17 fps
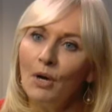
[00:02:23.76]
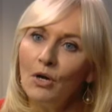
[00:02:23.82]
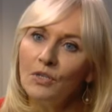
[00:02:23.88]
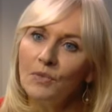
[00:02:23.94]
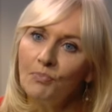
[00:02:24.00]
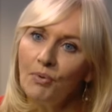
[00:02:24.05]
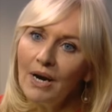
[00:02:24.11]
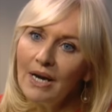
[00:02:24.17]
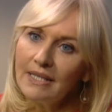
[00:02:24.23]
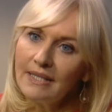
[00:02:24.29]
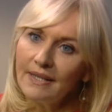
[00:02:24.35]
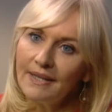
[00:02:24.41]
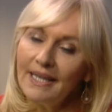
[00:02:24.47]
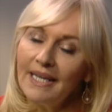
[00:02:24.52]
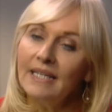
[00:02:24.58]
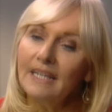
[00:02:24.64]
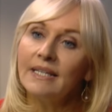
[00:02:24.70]

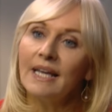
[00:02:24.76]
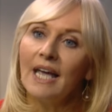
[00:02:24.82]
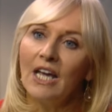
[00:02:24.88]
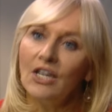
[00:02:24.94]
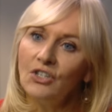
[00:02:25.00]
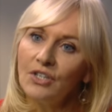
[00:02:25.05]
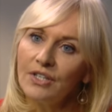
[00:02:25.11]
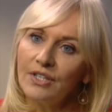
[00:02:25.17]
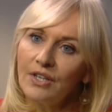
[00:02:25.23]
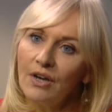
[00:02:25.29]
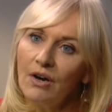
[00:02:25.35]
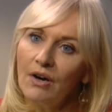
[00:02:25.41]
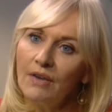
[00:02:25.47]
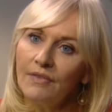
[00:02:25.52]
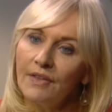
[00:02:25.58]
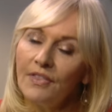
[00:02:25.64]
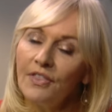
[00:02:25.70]
Post-Brexit, the indications
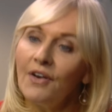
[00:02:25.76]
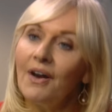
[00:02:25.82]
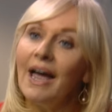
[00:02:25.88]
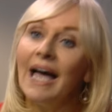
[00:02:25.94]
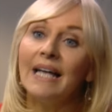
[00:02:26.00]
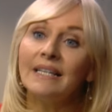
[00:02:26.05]
are that there